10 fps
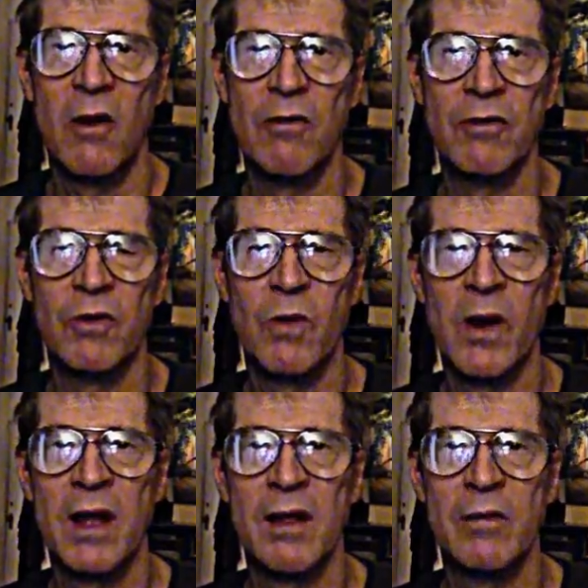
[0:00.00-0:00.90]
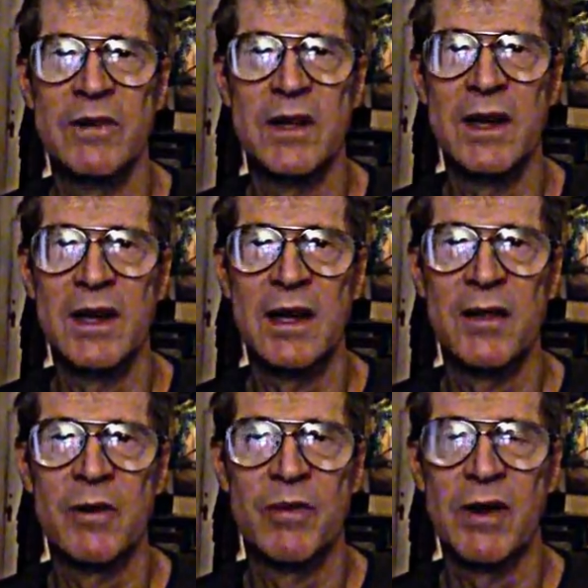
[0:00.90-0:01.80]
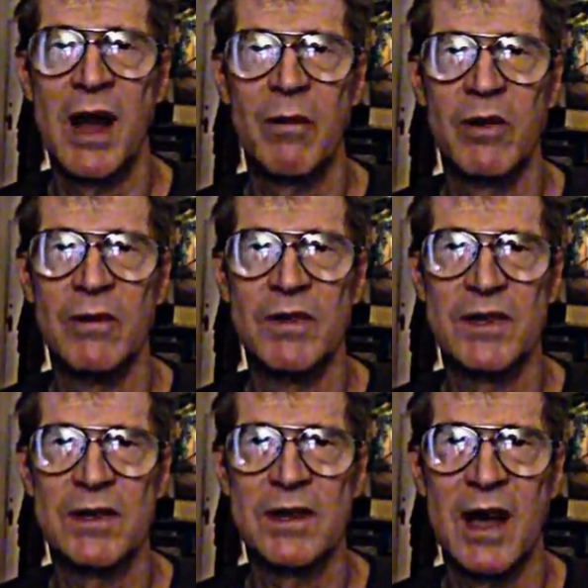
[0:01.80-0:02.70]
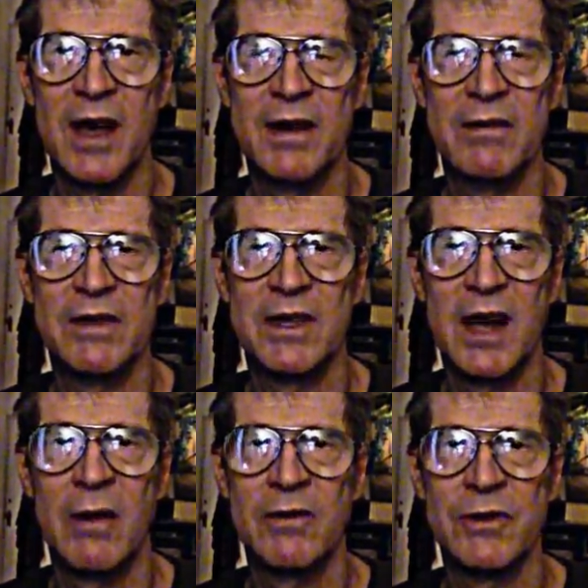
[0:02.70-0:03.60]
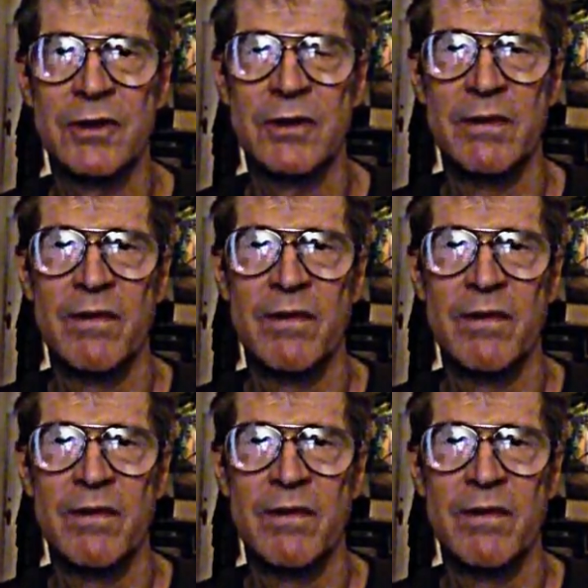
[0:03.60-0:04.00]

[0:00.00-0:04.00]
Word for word: overwhelmed any other problems that I have encountered